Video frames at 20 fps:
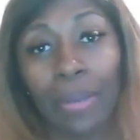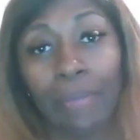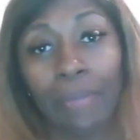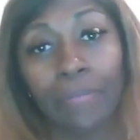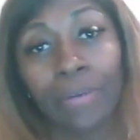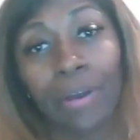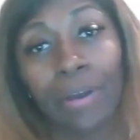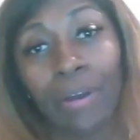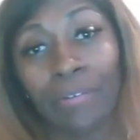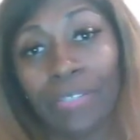to
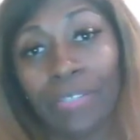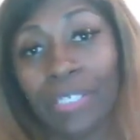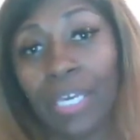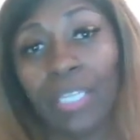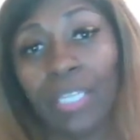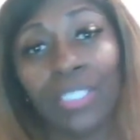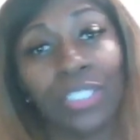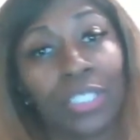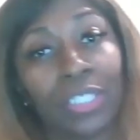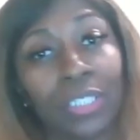have a
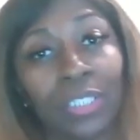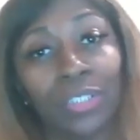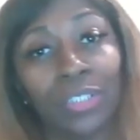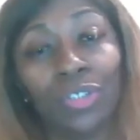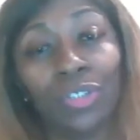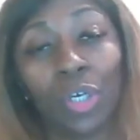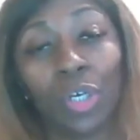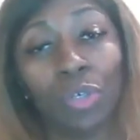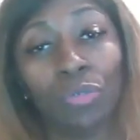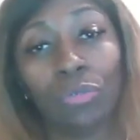conversation,
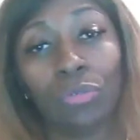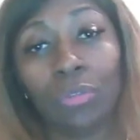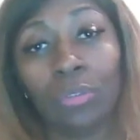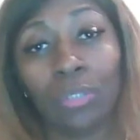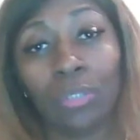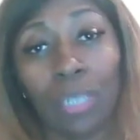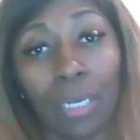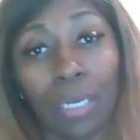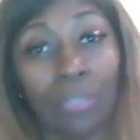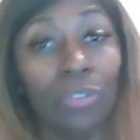
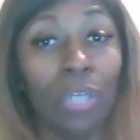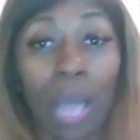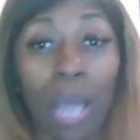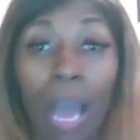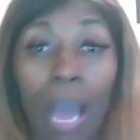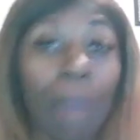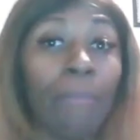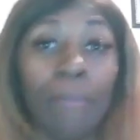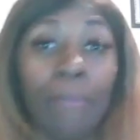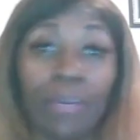or, I'm going
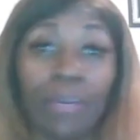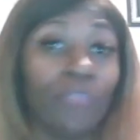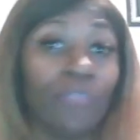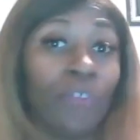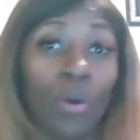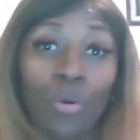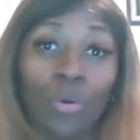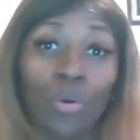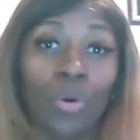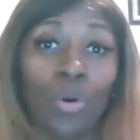to make a
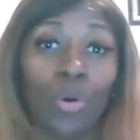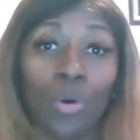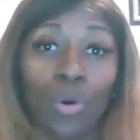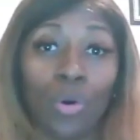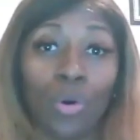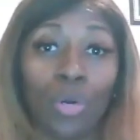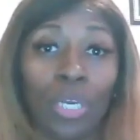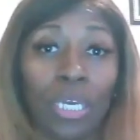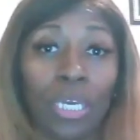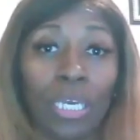phone
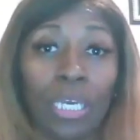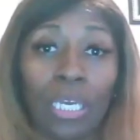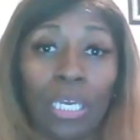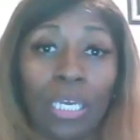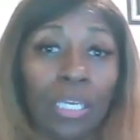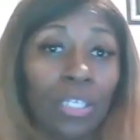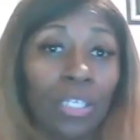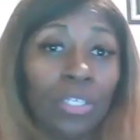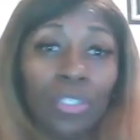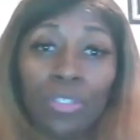call,
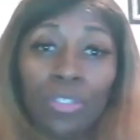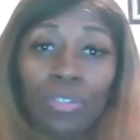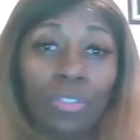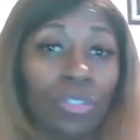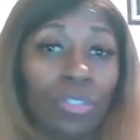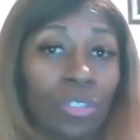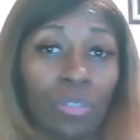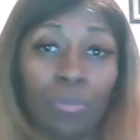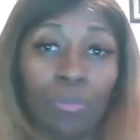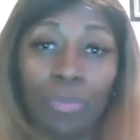
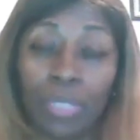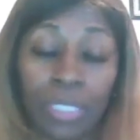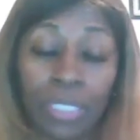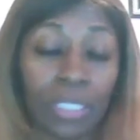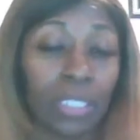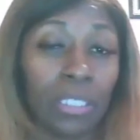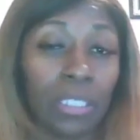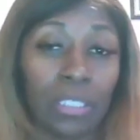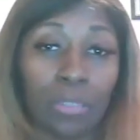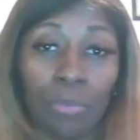
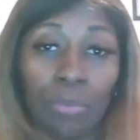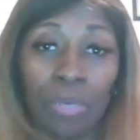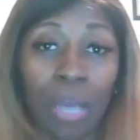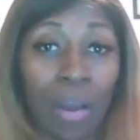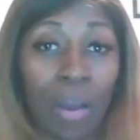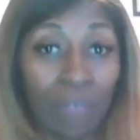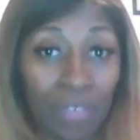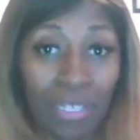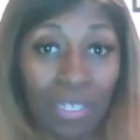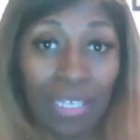please.
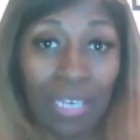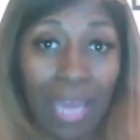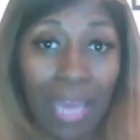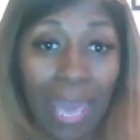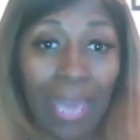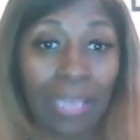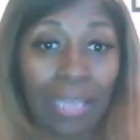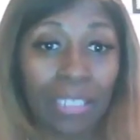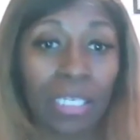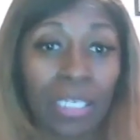But other than
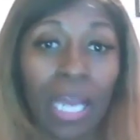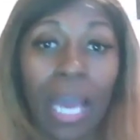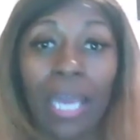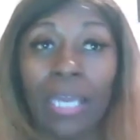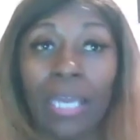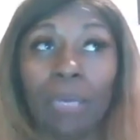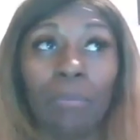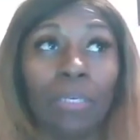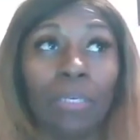that, I